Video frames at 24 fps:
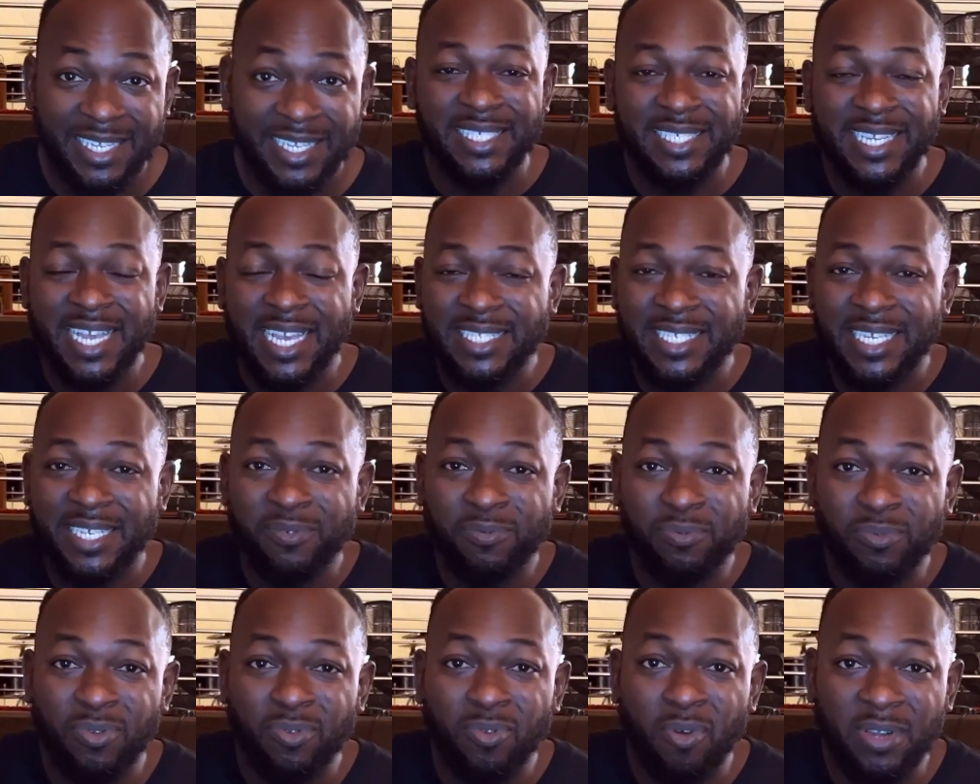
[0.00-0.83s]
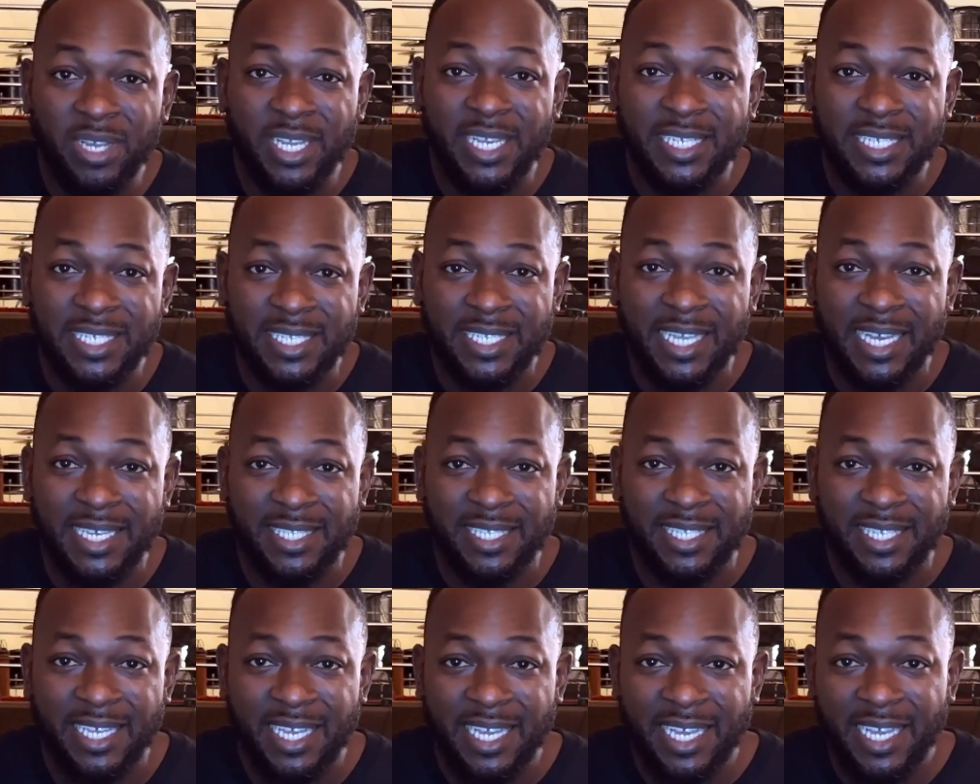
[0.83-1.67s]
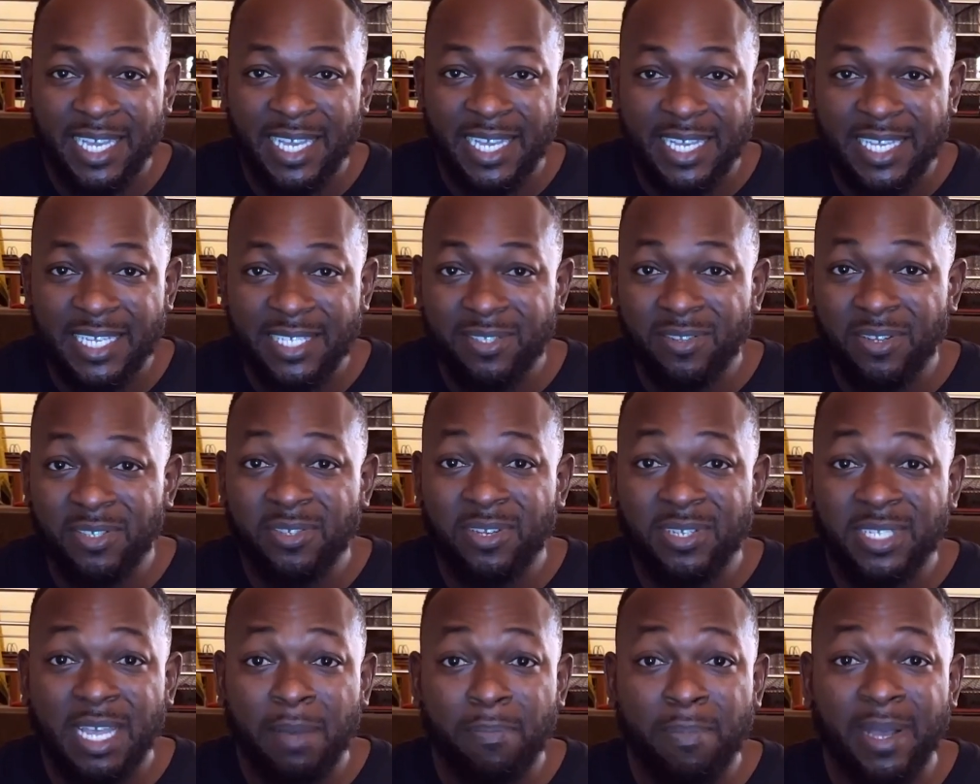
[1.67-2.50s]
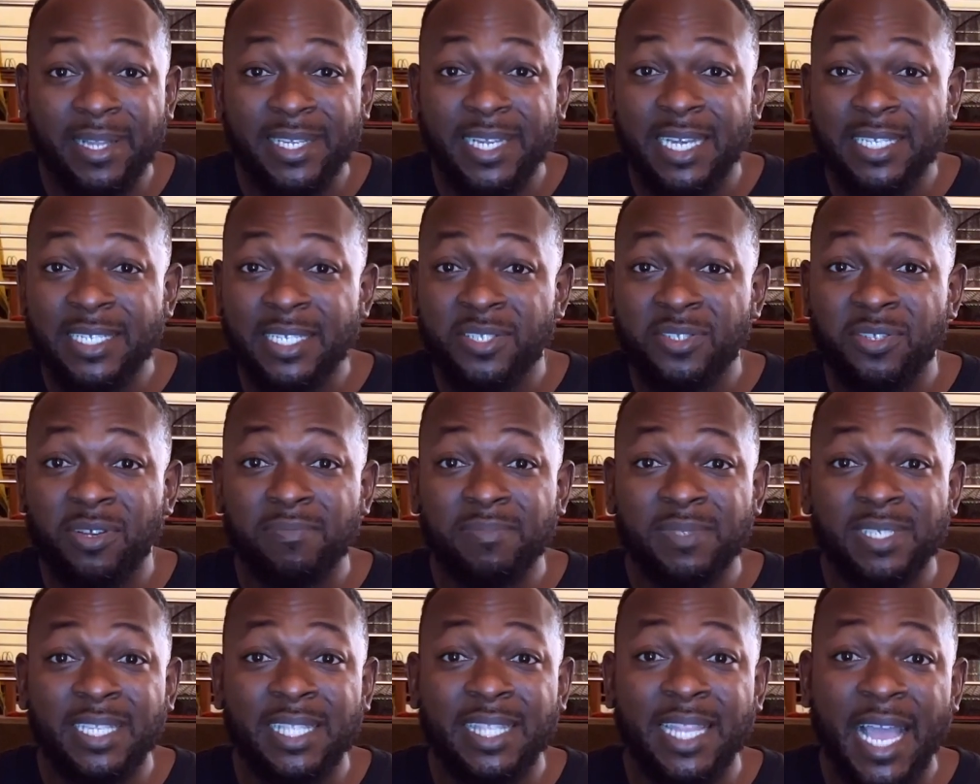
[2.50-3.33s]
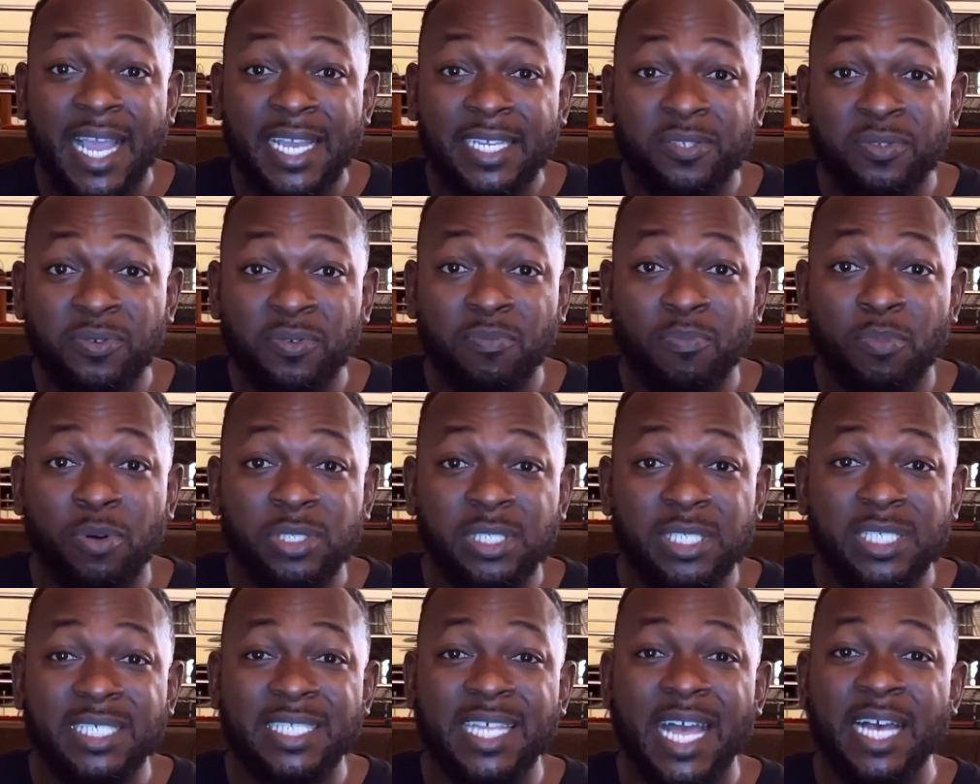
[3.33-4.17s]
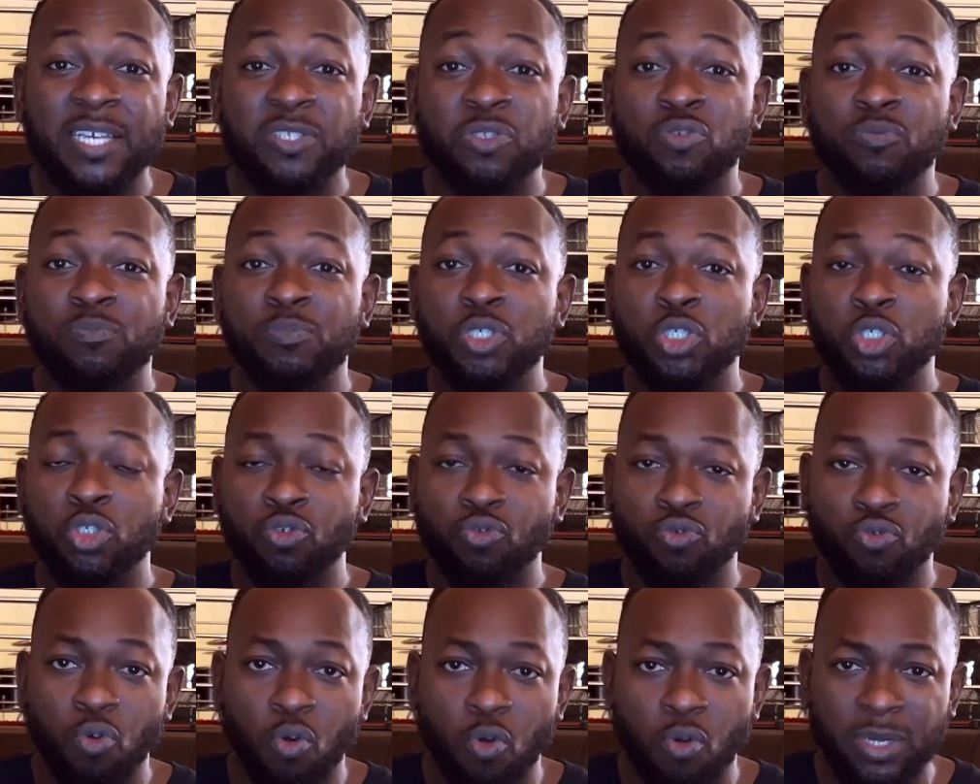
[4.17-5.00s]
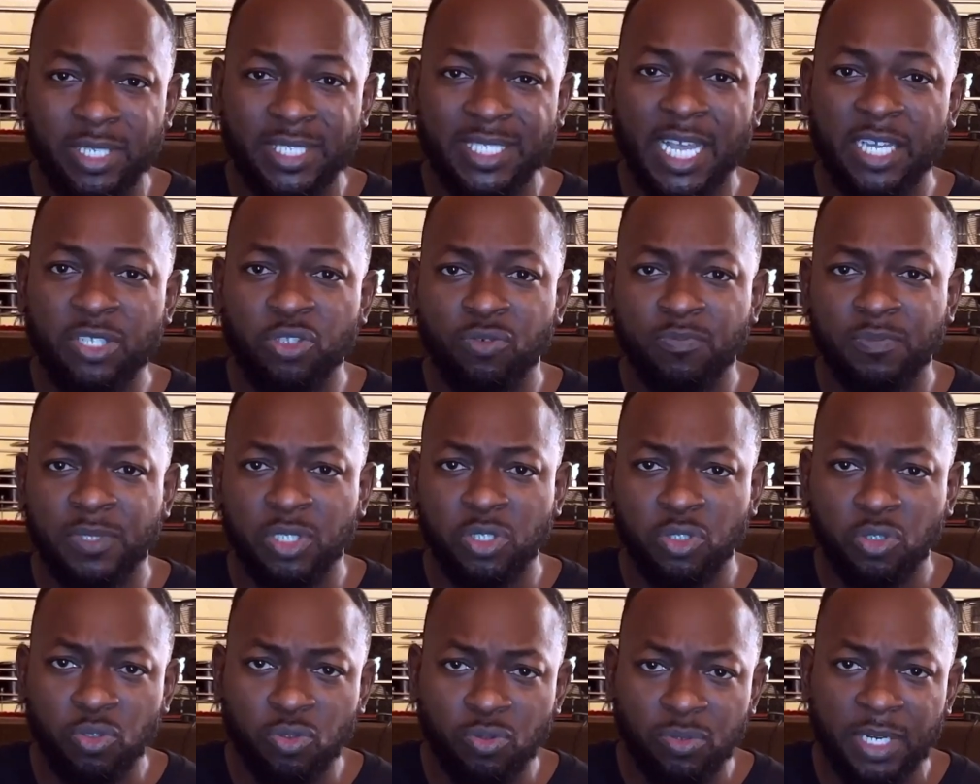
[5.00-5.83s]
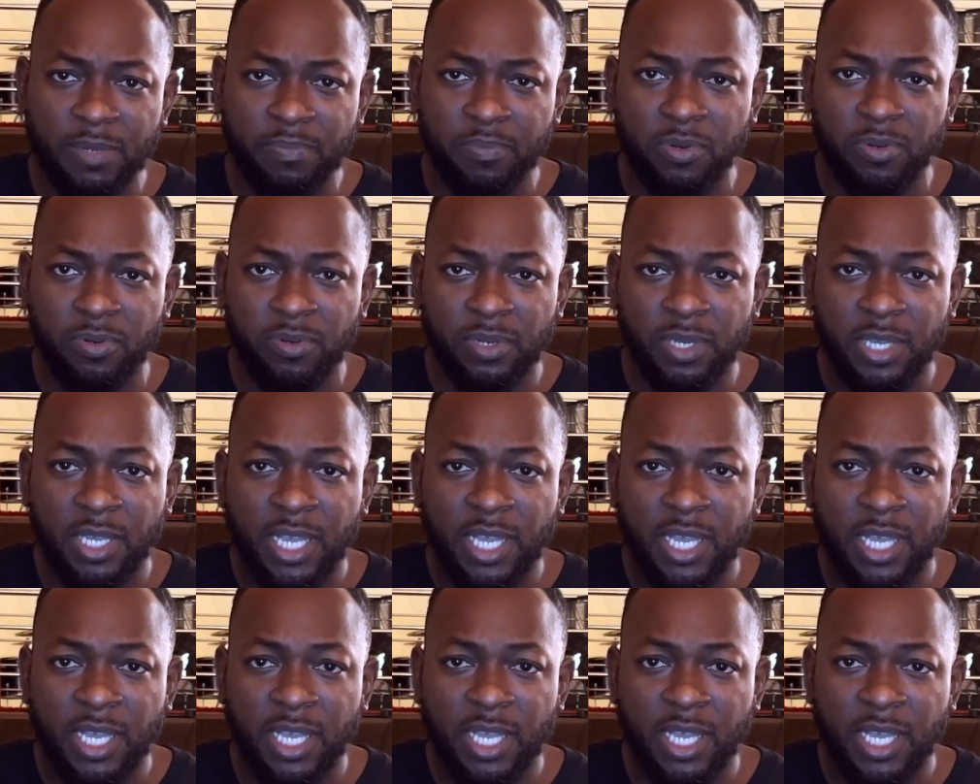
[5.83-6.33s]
Get a good luggage set. It's not just about getting something light, but it has to be strong, it has to be durable.